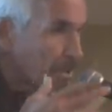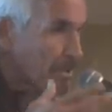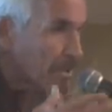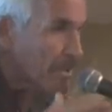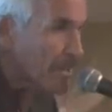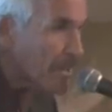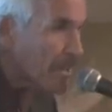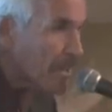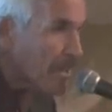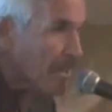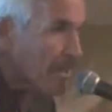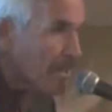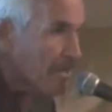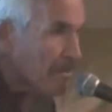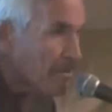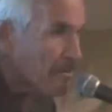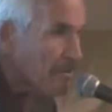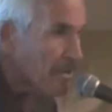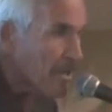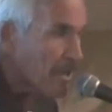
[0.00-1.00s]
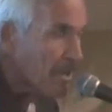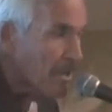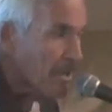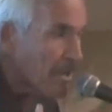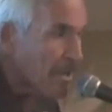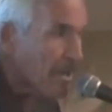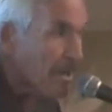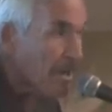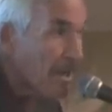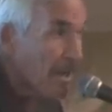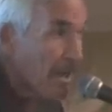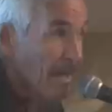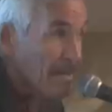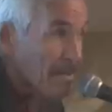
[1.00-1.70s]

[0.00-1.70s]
reaching higher and higher.